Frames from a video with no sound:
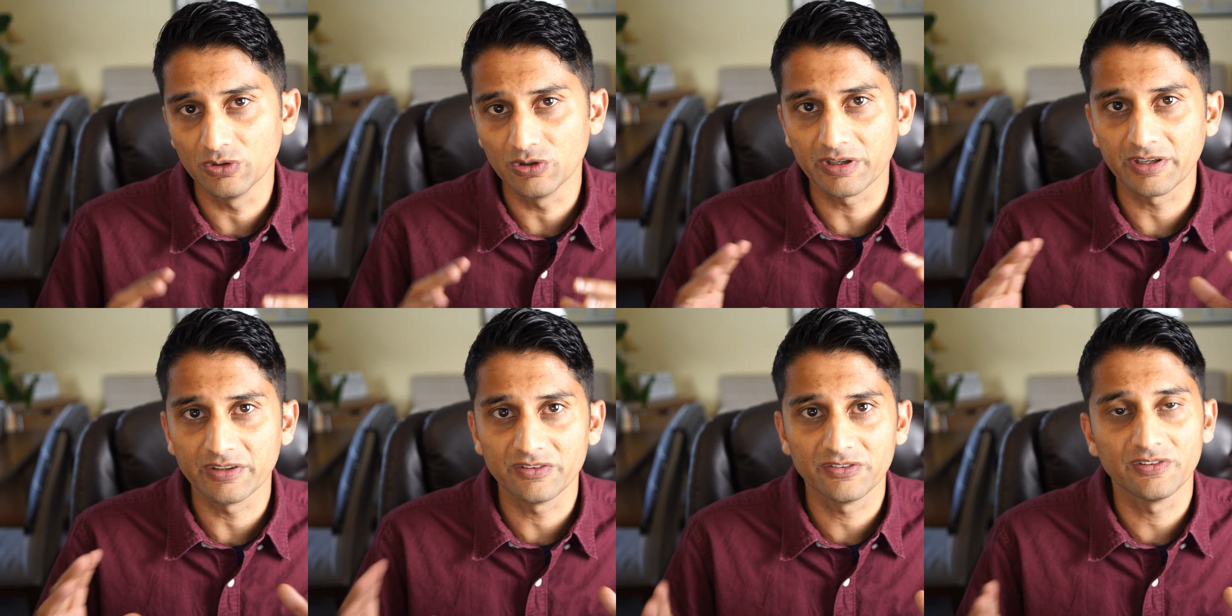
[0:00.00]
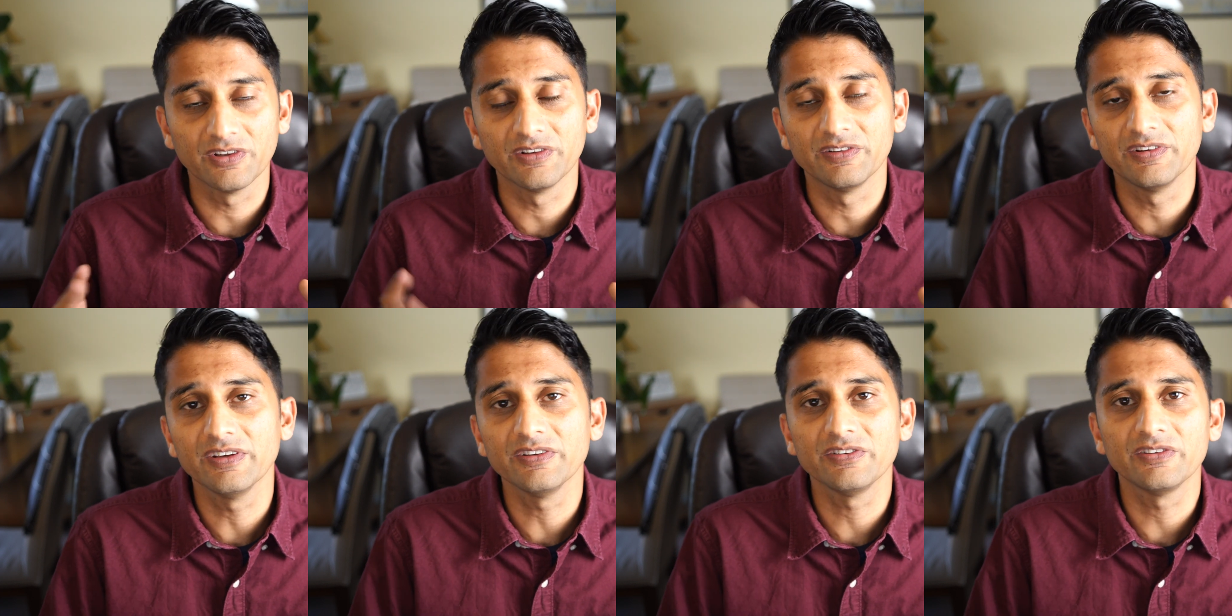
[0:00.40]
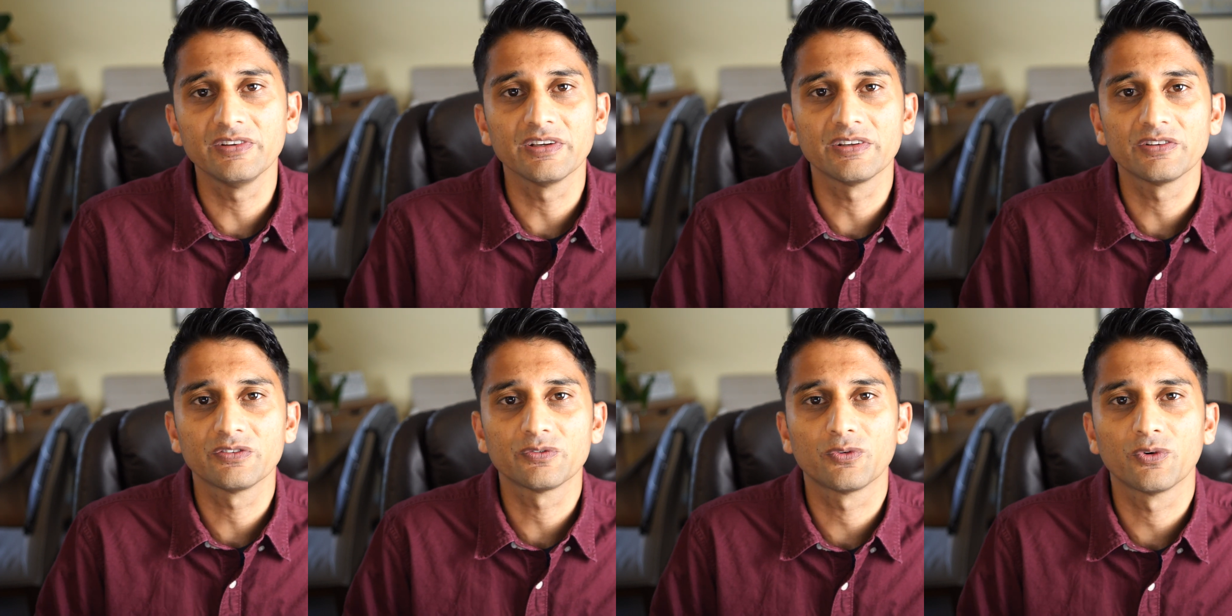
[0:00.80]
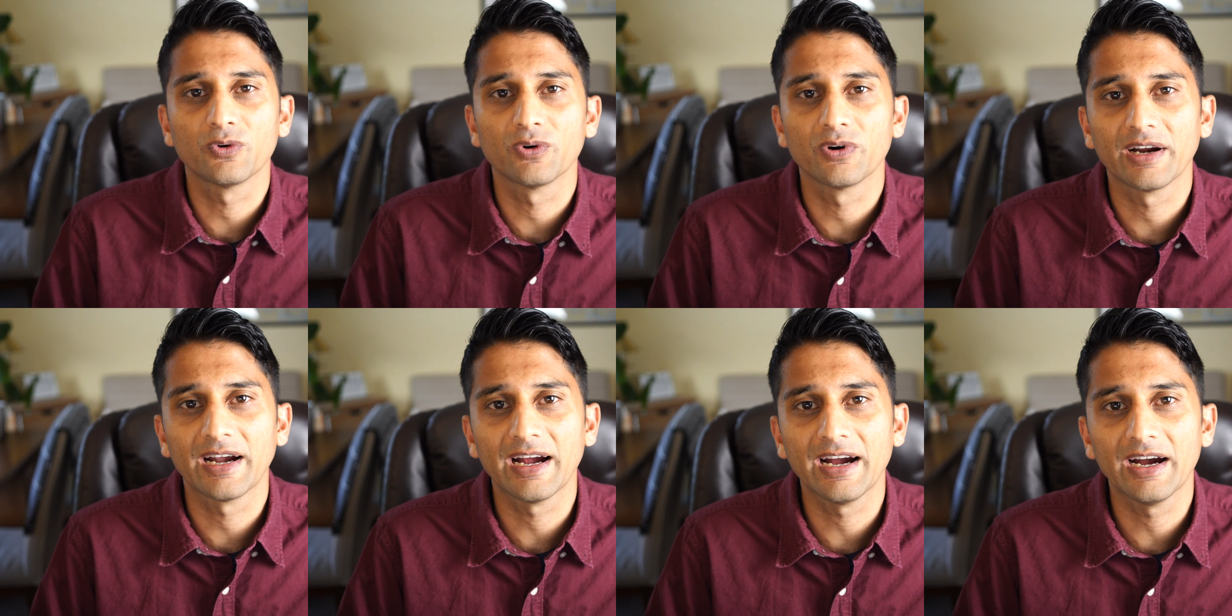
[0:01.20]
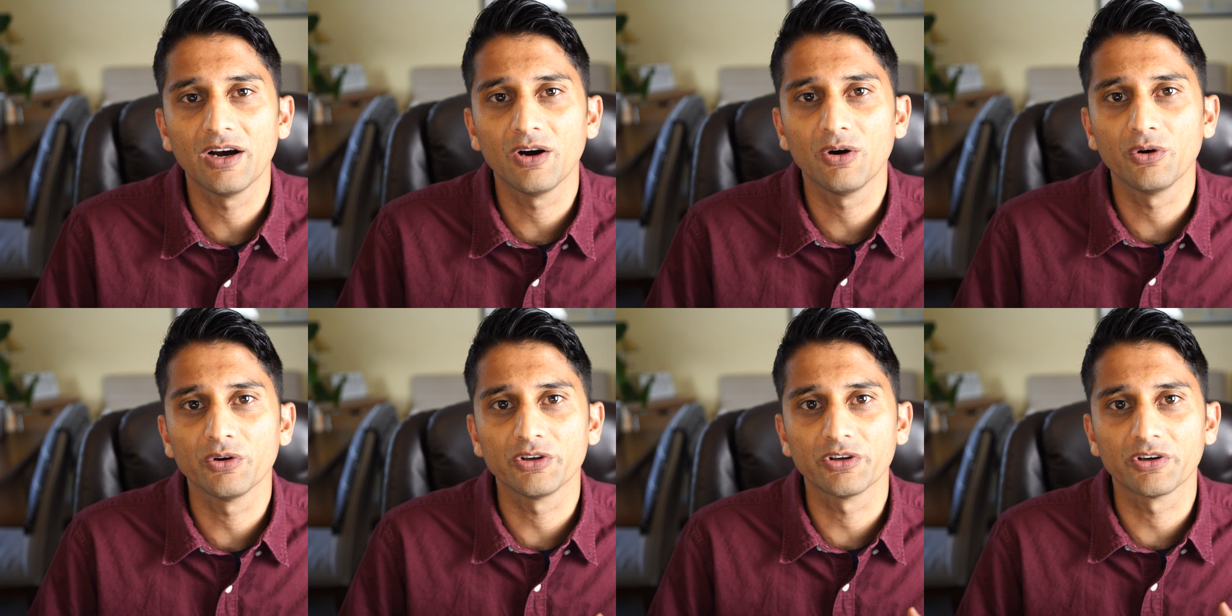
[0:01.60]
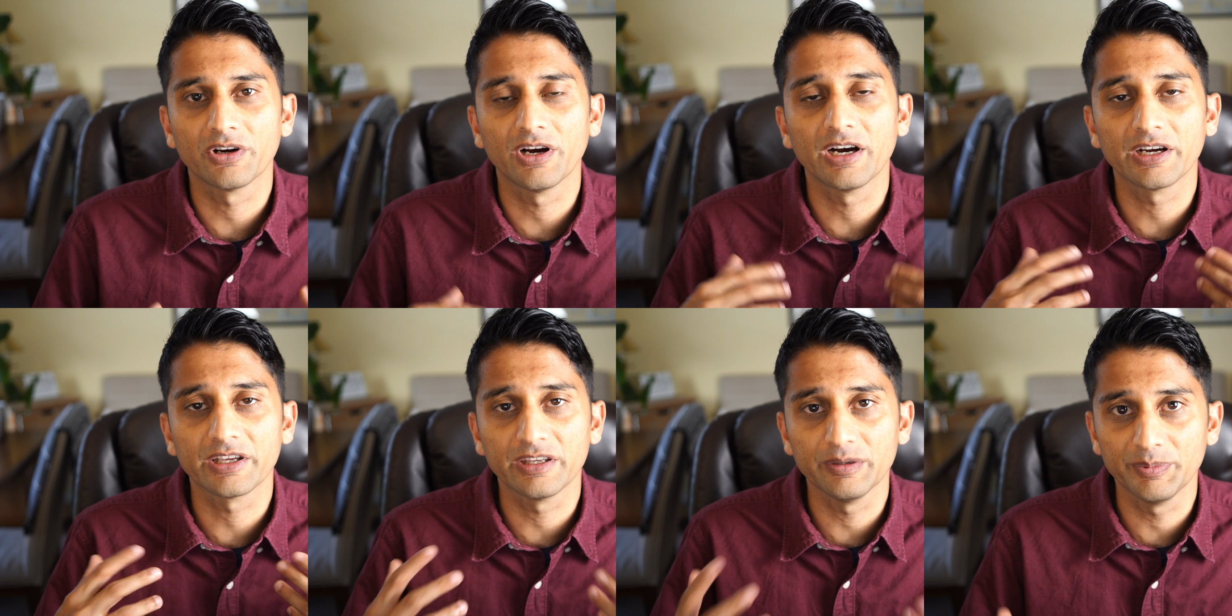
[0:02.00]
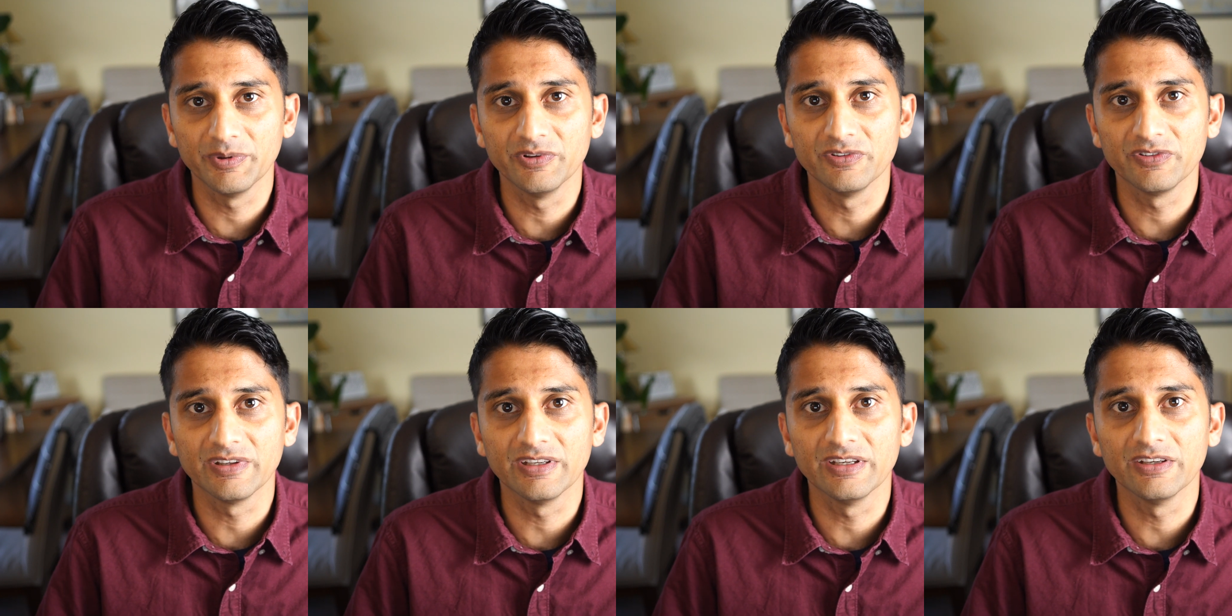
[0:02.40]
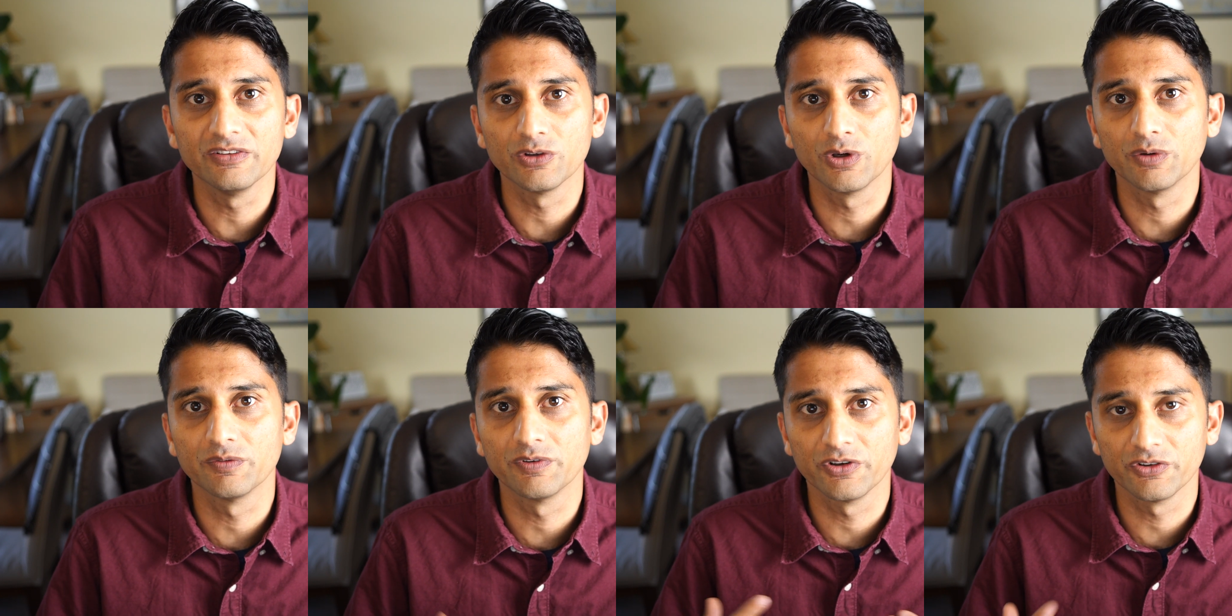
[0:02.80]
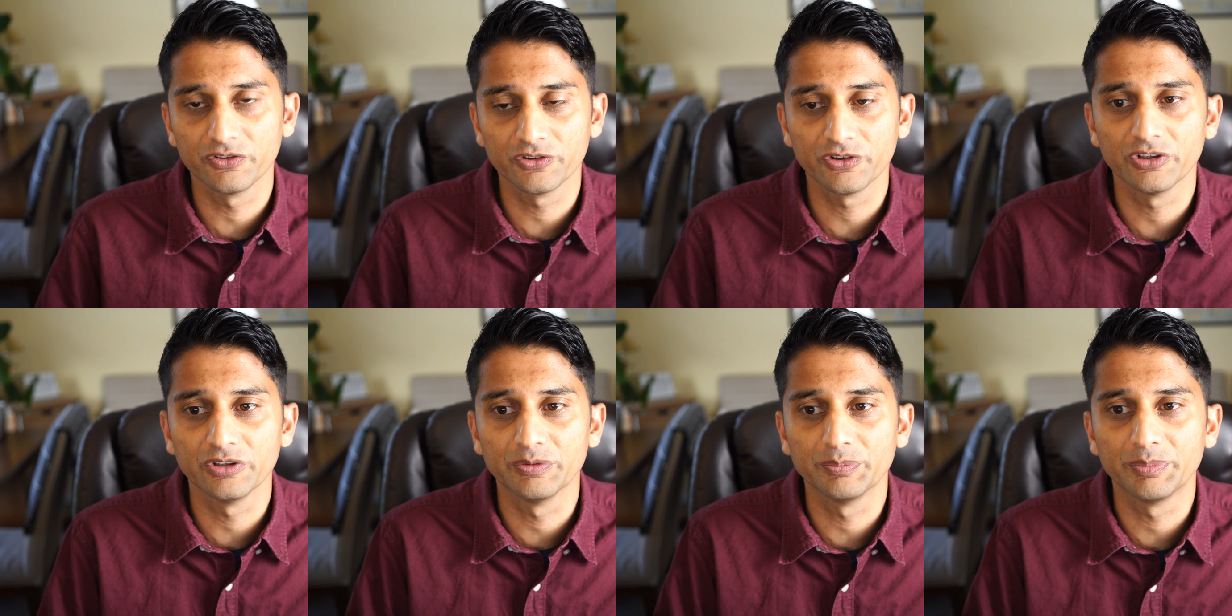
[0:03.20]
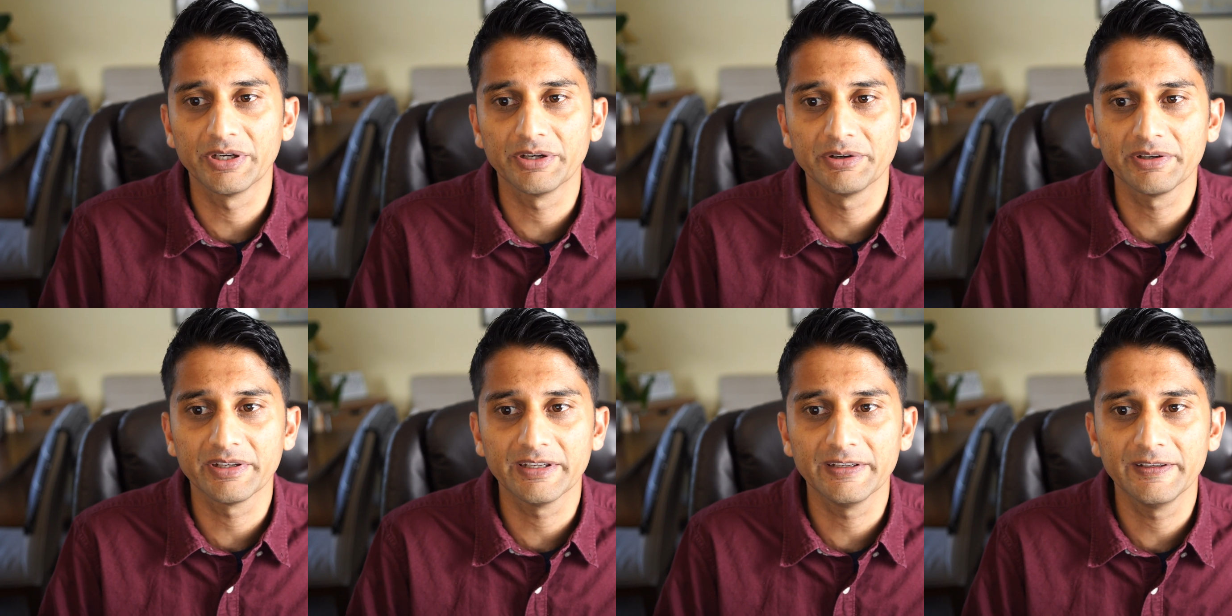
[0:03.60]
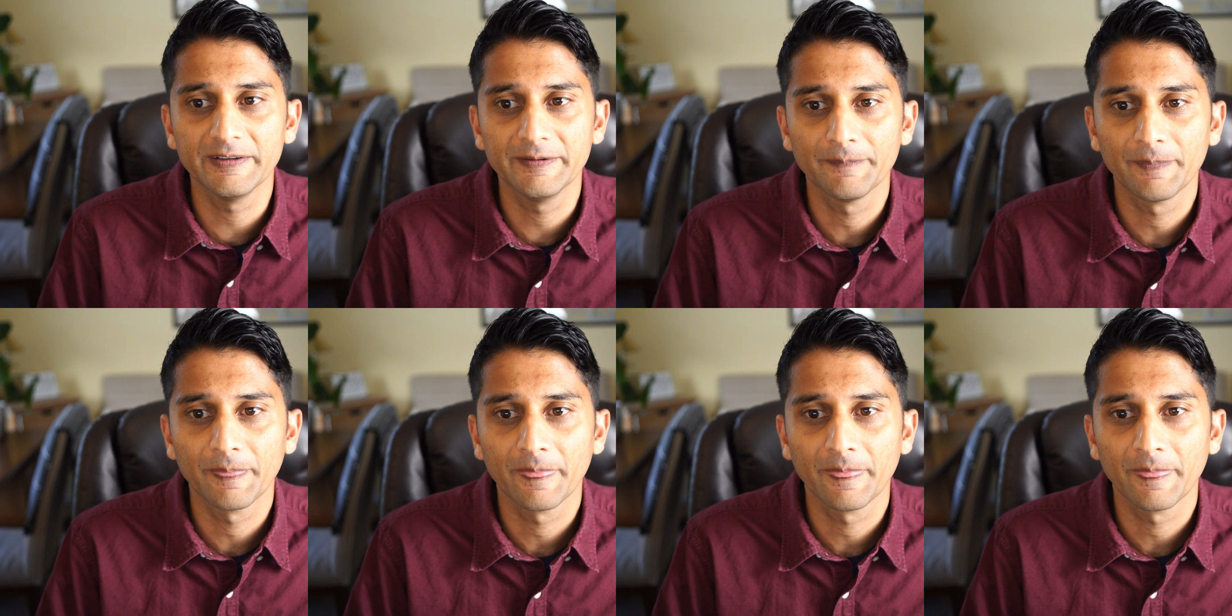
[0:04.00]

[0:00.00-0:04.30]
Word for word: look at statistics for how your occupancy is over a certain period.